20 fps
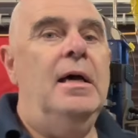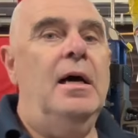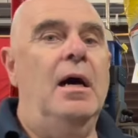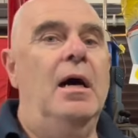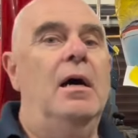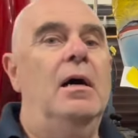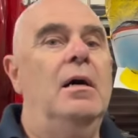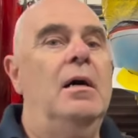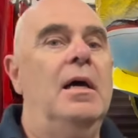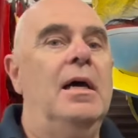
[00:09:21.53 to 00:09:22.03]

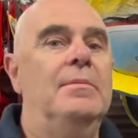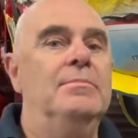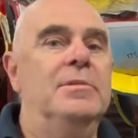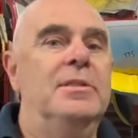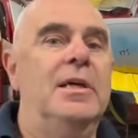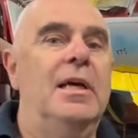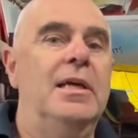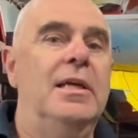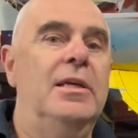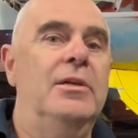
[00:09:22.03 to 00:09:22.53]
I am
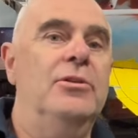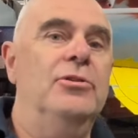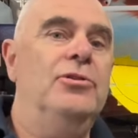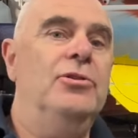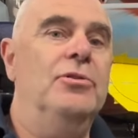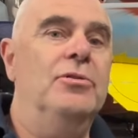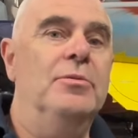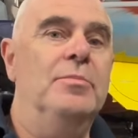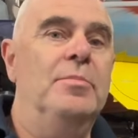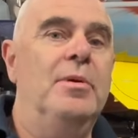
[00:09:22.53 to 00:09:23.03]
taking a
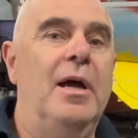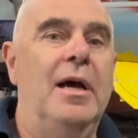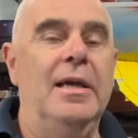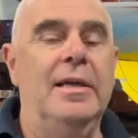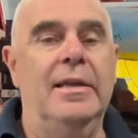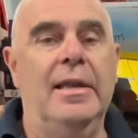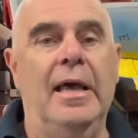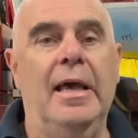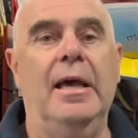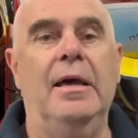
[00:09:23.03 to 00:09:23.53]
short
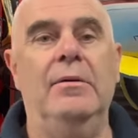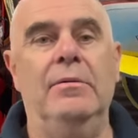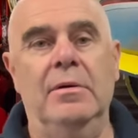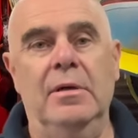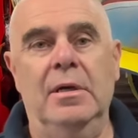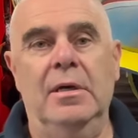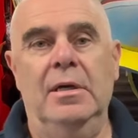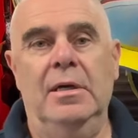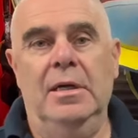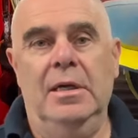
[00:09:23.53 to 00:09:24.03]
break now,
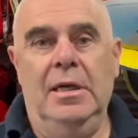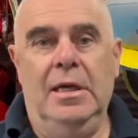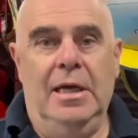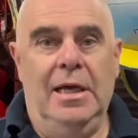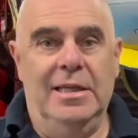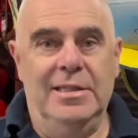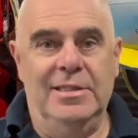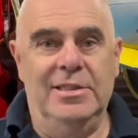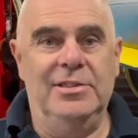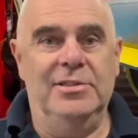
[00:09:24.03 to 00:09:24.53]

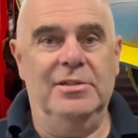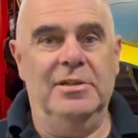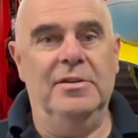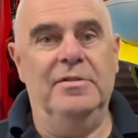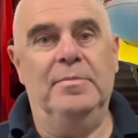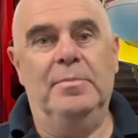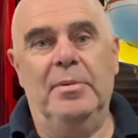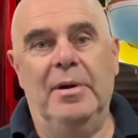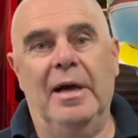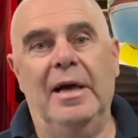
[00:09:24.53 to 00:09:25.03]
a
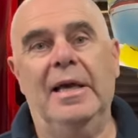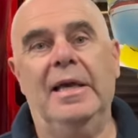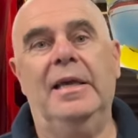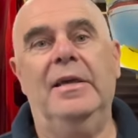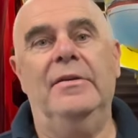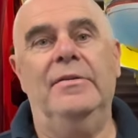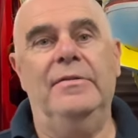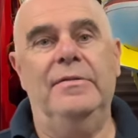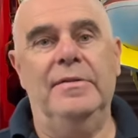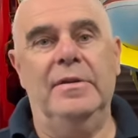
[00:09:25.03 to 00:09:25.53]
deserved break
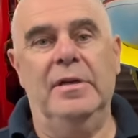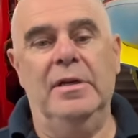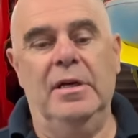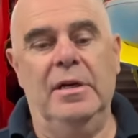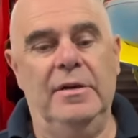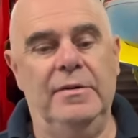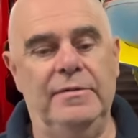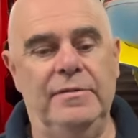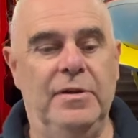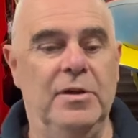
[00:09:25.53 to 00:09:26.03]
for a
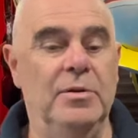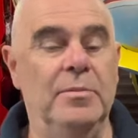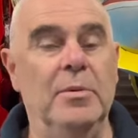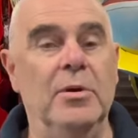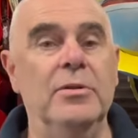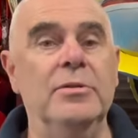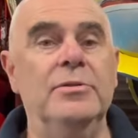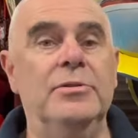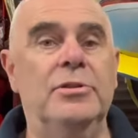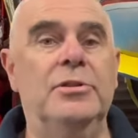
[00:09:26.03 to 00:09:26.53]
few
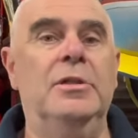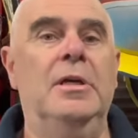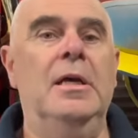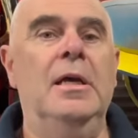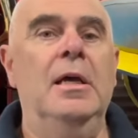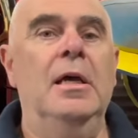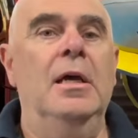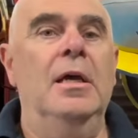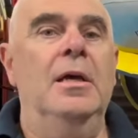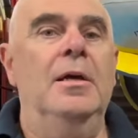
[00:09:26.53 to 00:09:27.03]
months,
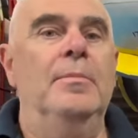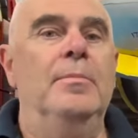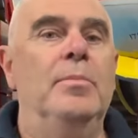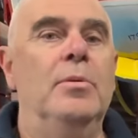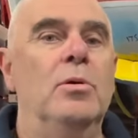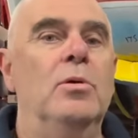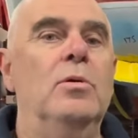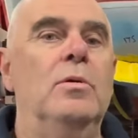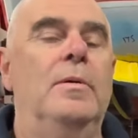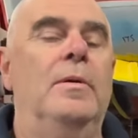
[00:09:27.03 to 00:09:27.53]

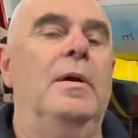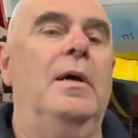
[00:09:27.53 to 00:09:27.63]
but